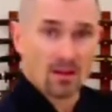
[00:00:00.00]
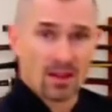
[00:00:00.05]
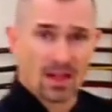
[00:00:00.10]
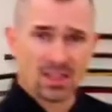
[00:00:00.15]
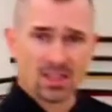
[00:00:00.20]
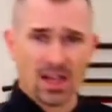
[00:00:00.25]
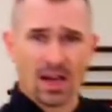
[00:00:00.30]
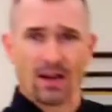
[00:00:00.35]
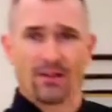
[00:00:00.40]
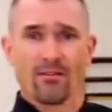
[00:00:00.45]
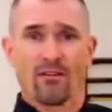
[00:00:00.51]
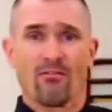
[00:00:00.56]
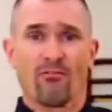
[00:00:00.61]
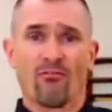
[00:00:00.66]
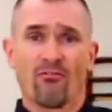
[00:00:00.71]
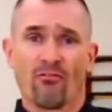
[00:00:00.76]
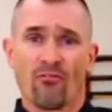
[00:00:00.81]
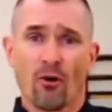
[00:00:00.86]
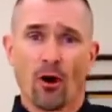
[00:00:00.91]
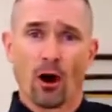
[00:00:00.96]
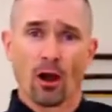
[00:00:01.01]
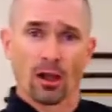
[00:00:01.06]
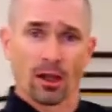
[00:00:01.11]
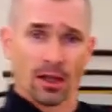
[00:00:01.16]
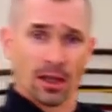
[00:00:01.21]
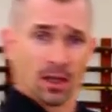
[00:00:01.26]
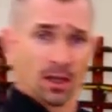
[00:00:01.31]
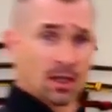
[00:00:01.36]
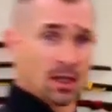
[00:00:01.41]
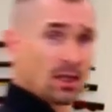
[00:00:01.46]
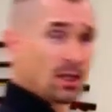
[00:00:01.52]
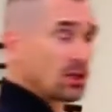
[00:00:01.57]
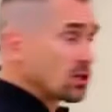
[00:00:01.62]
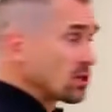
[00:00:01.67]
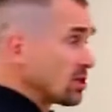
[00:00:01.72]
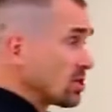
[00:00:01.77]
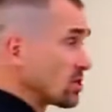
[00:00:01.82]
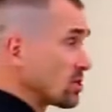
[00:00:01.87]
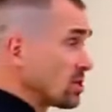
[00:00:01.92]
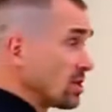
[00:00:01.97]
That's kind of a falling into
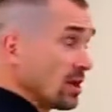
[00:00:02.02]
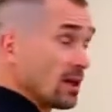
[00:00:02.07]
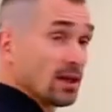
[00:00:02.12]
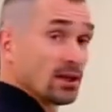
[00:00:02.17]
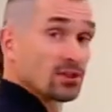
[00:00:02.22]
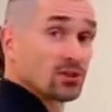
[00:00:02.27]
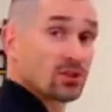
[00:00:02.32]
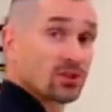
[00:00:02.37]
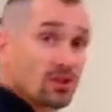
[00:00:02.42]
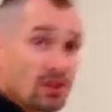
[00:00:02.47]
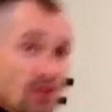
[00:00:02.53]
the stance